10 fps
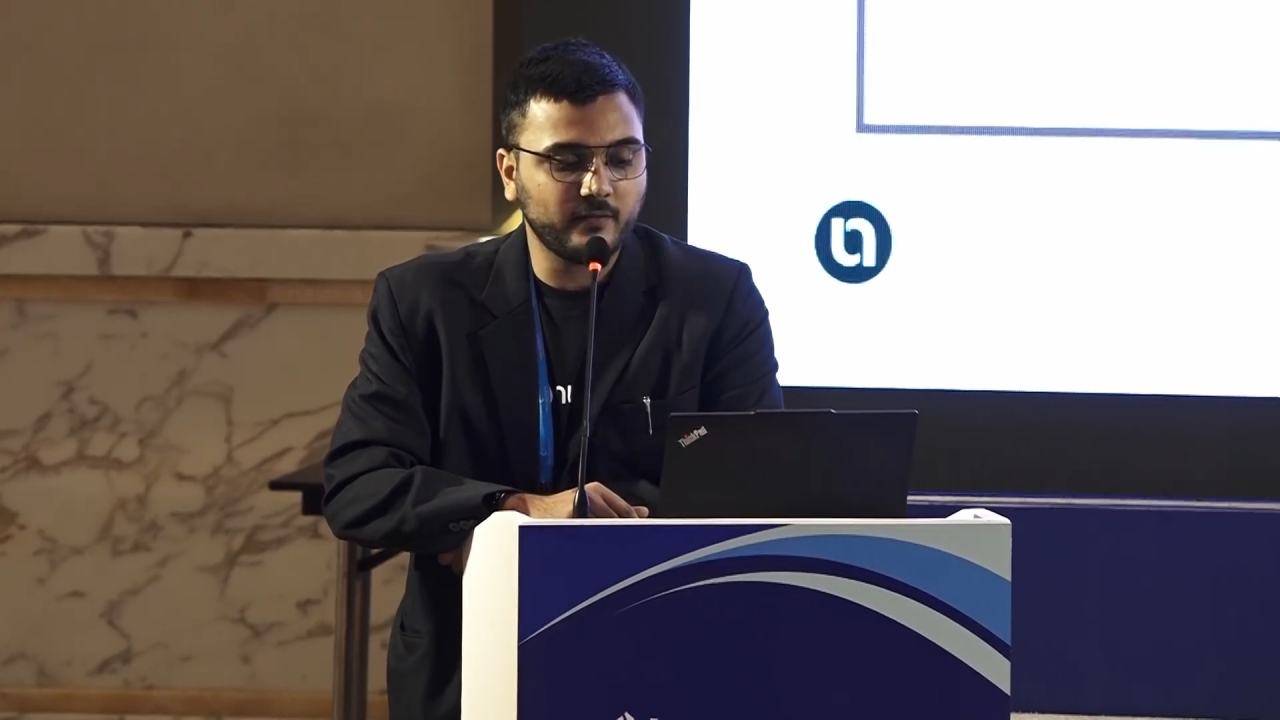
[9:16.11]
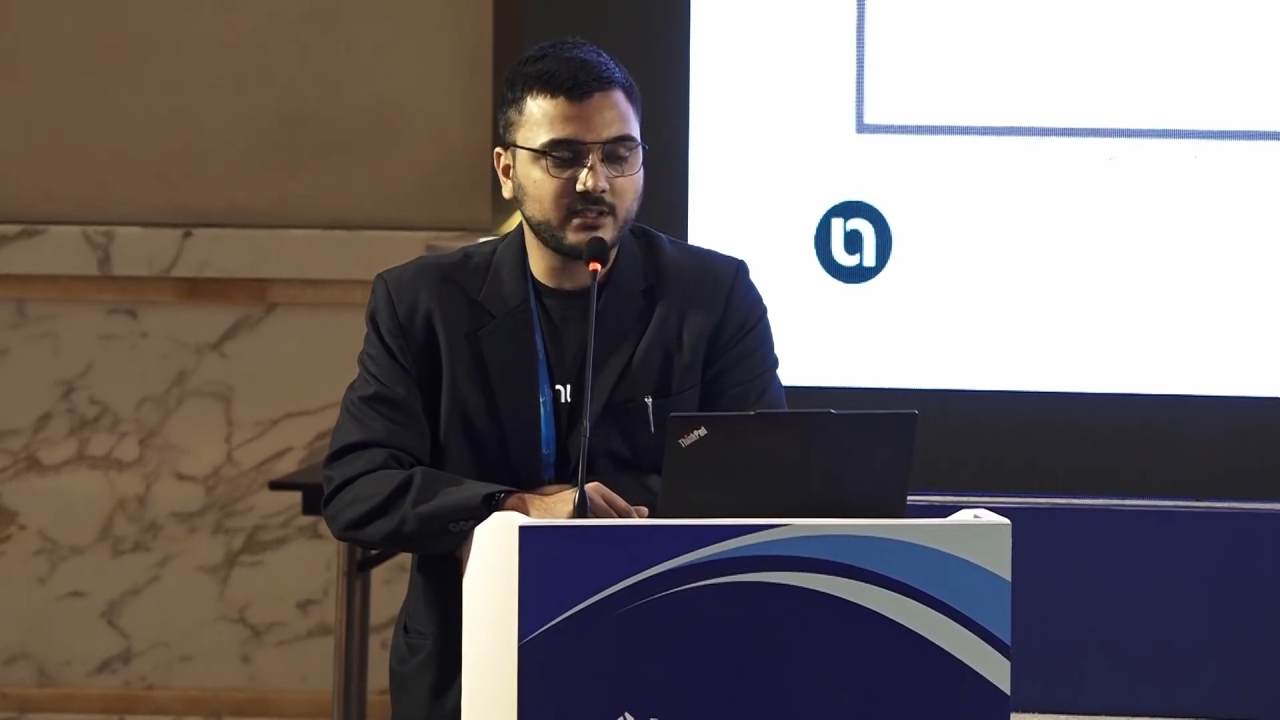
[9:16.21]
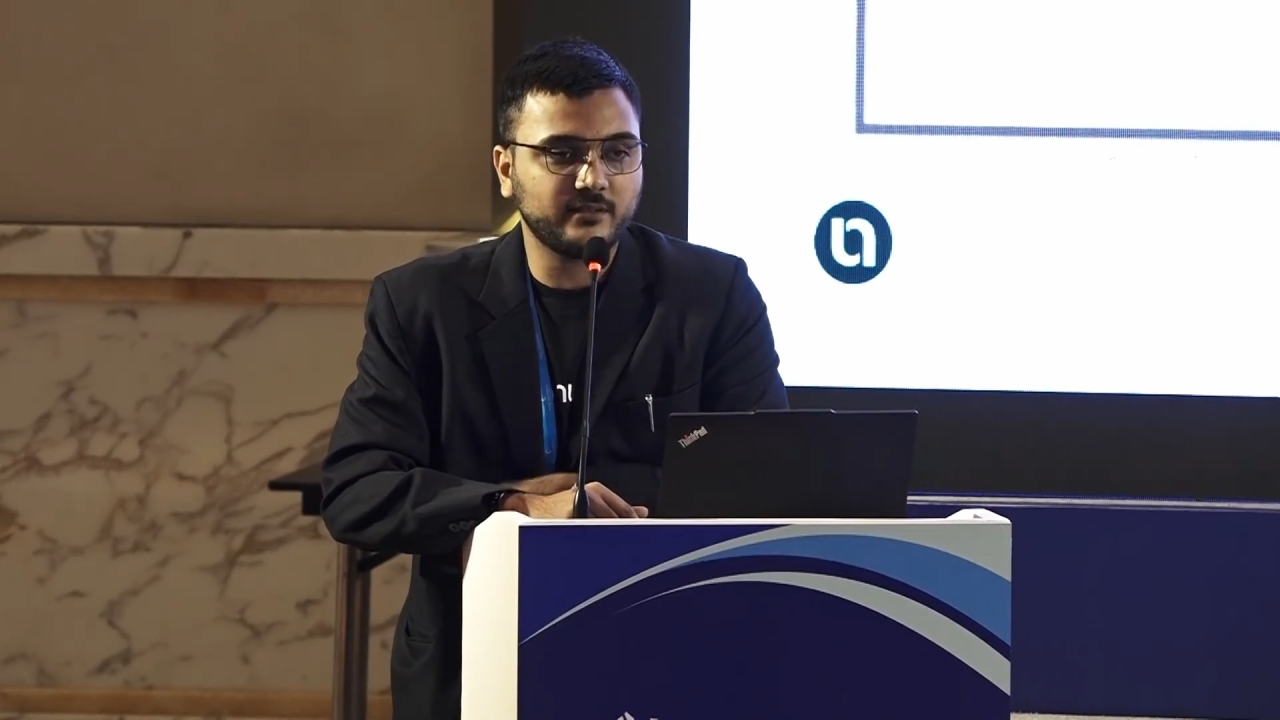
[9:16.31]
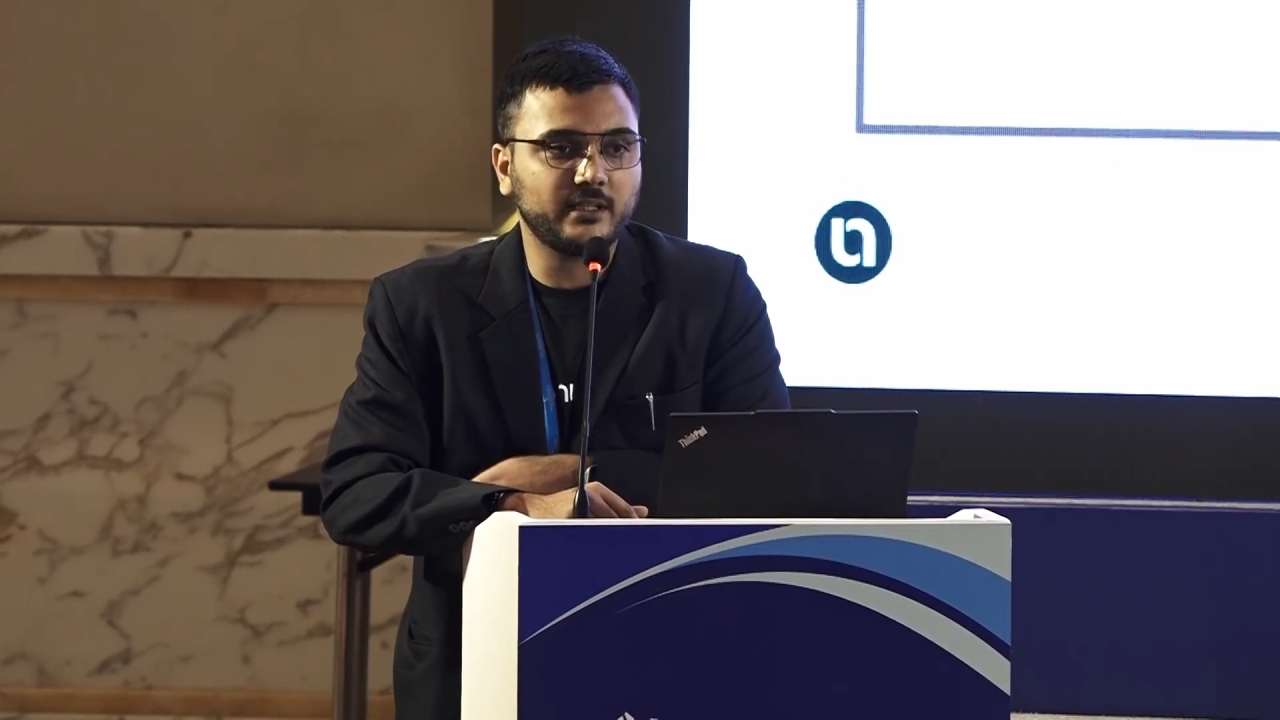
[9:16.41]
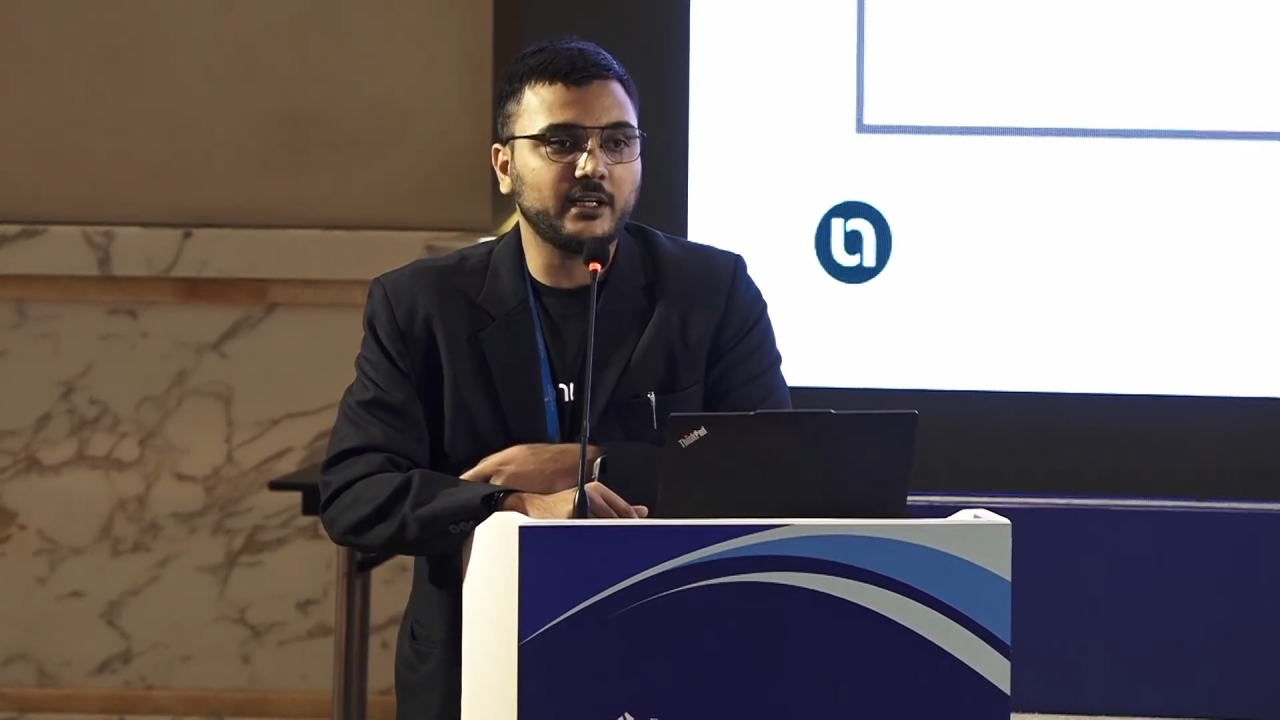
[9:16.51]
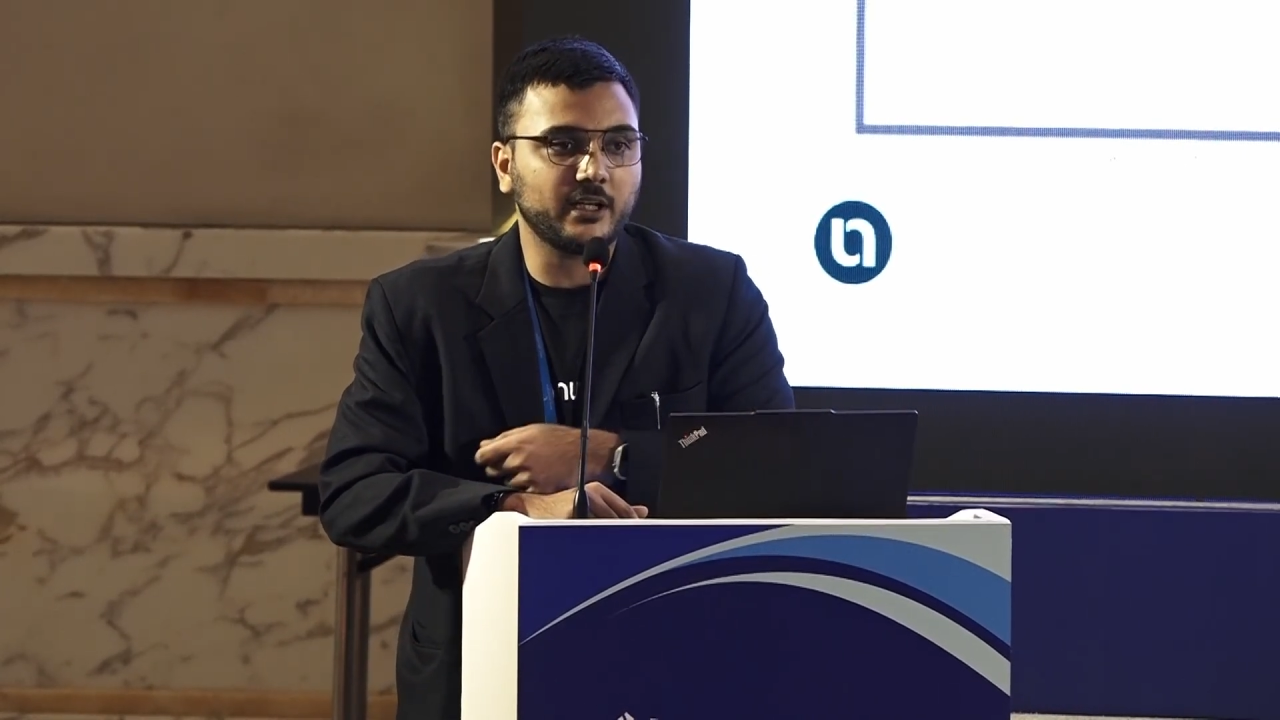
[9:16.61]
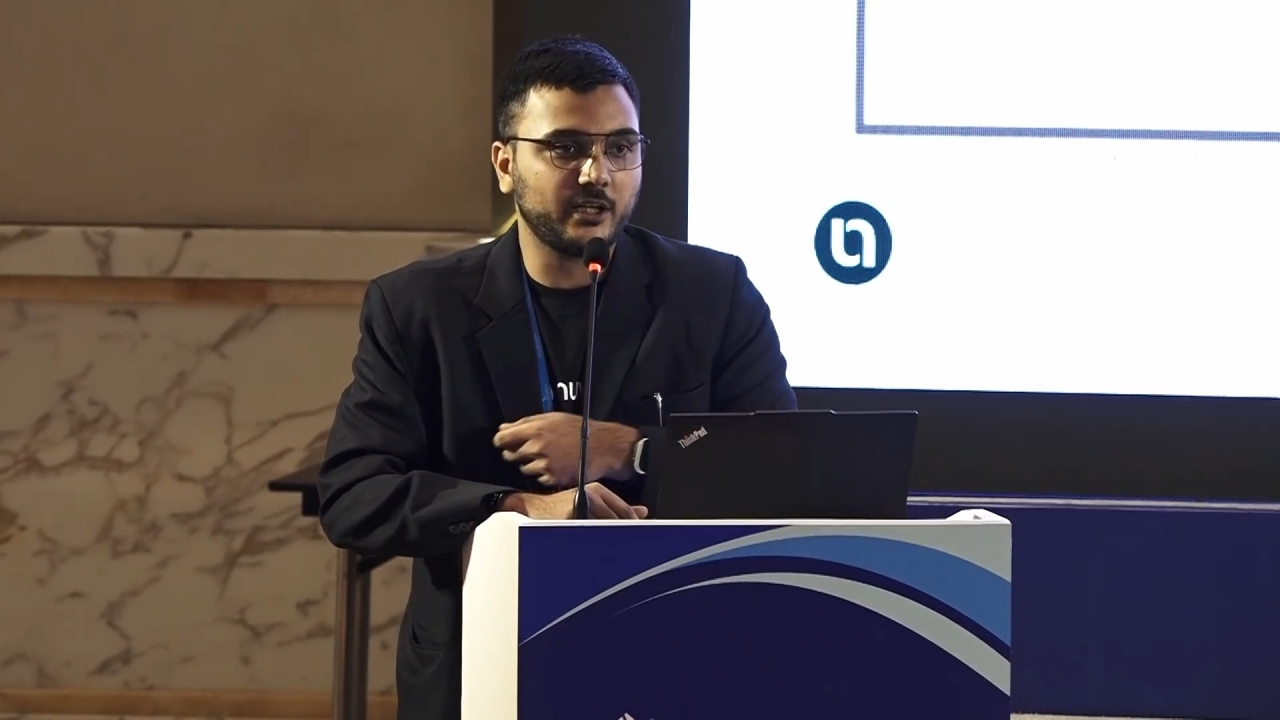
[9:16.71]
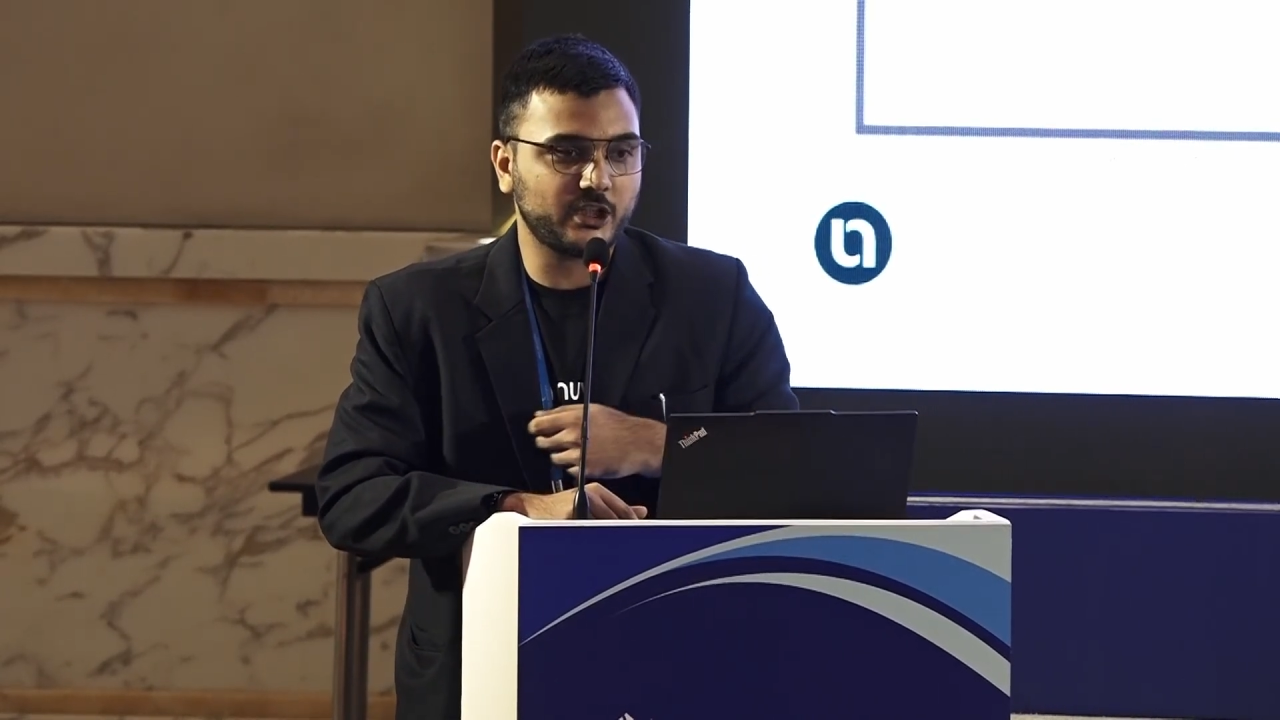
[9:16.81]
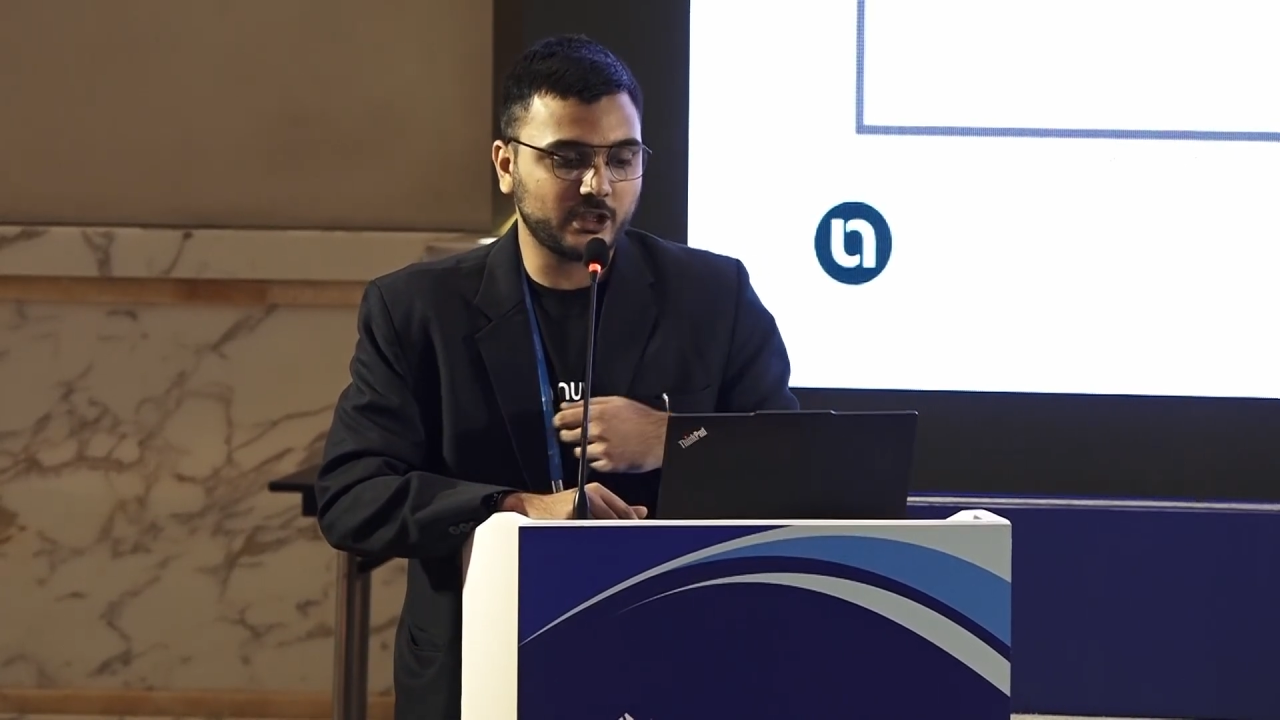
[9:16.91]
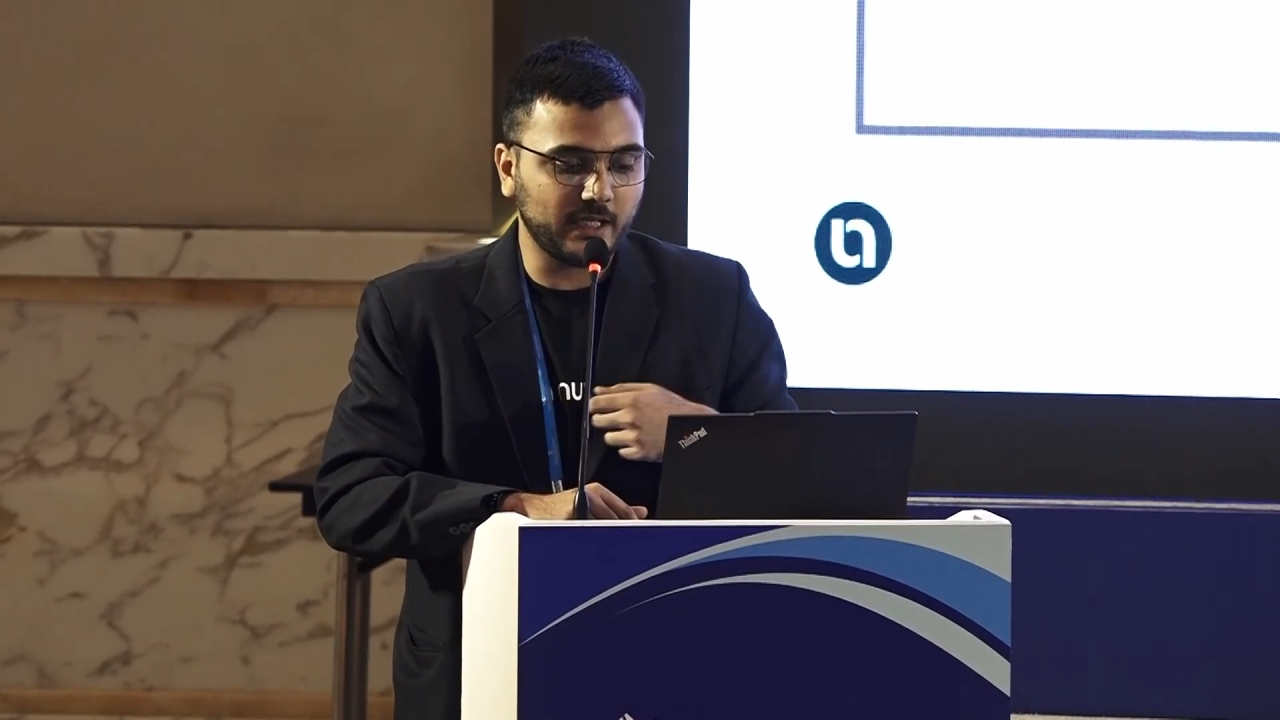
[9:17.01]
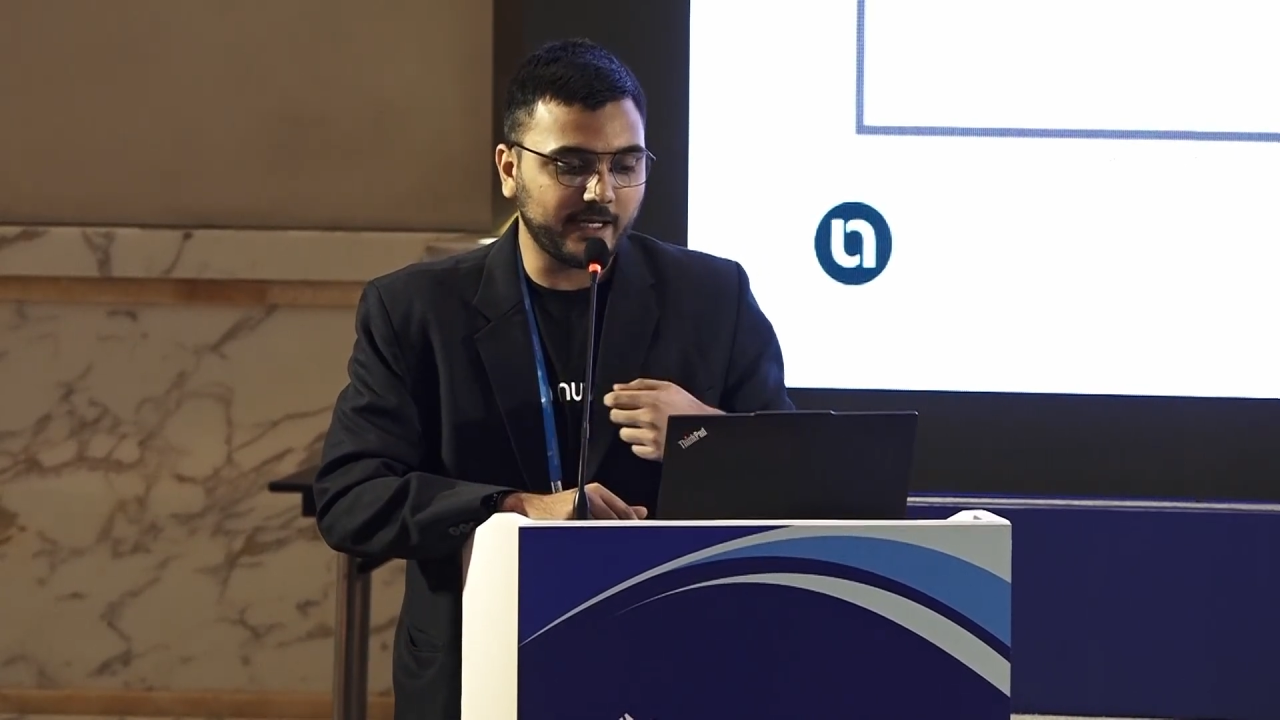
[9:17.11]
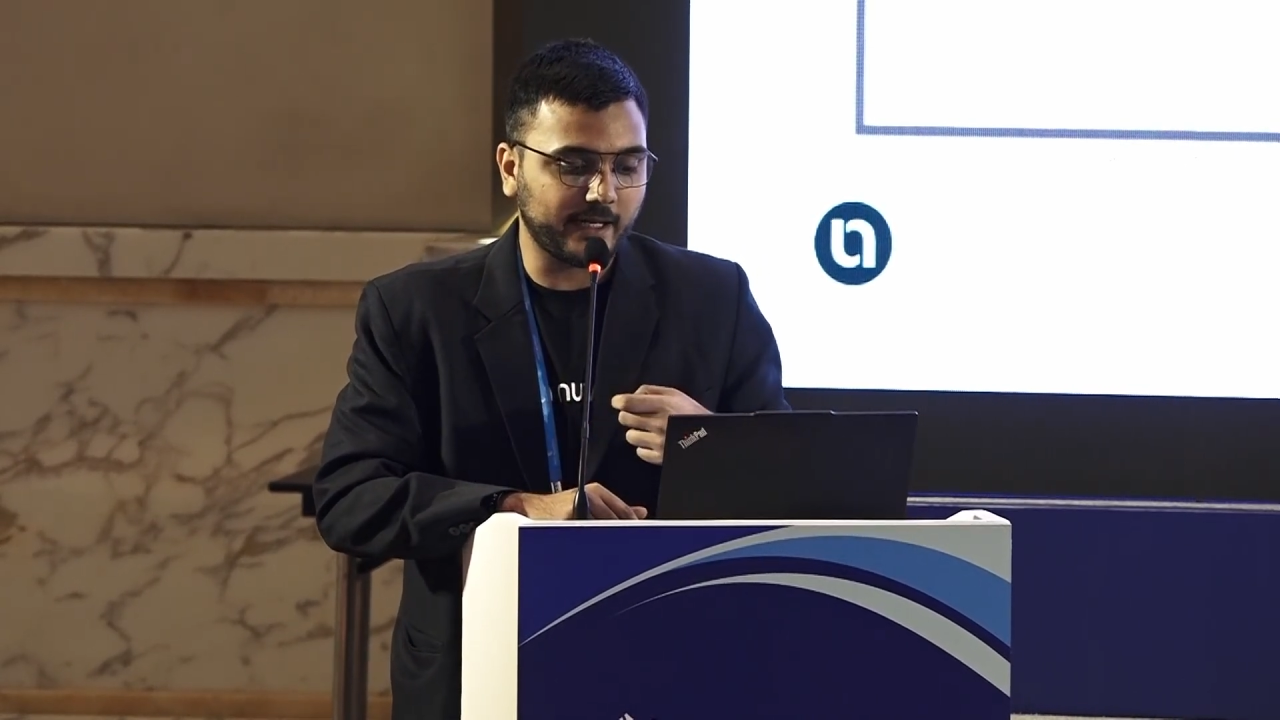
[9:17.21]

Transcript: which is an internationally